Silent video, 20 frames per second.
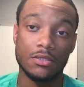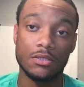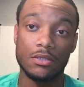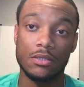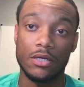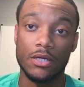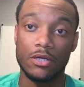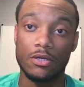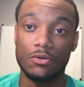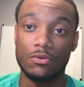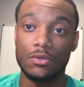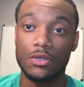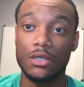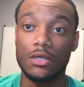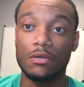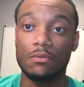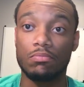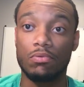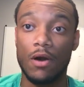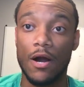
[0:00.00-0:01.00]
Like, you'll get
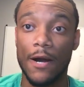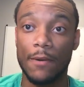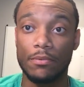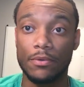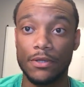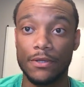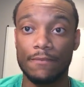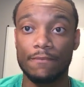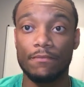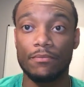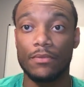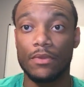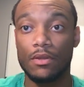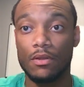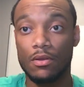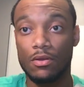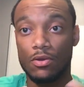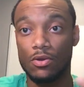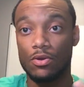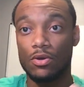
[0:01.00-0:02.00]
a property,
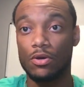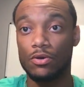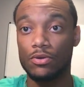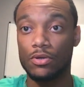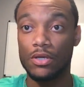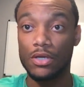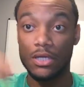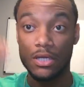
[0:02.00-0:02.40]
you can